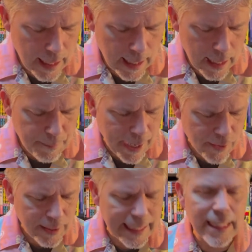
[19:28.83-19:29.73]

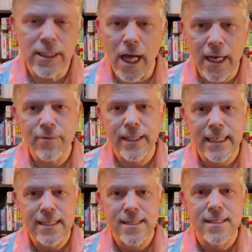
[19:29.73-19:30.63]
apparently a lot of
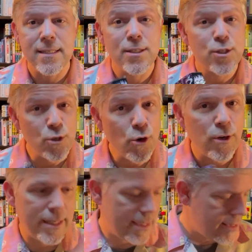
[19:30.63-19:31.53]
these
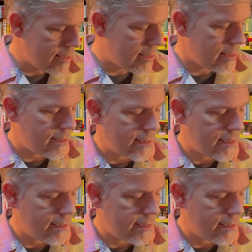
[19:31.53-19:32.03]
stories